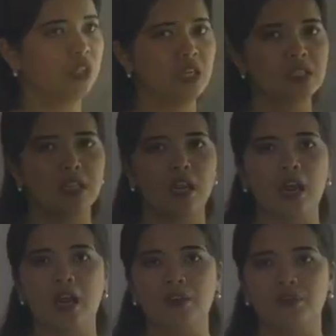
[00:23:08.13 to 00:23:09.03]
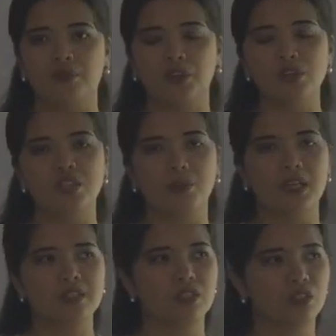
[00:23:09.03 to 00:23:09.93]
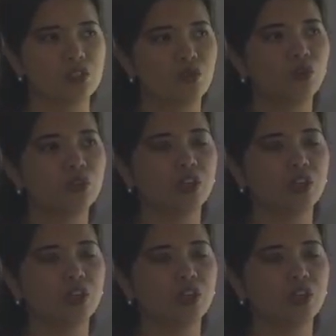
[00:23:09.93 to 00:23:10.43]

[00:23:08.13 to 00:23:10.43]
this first semester, school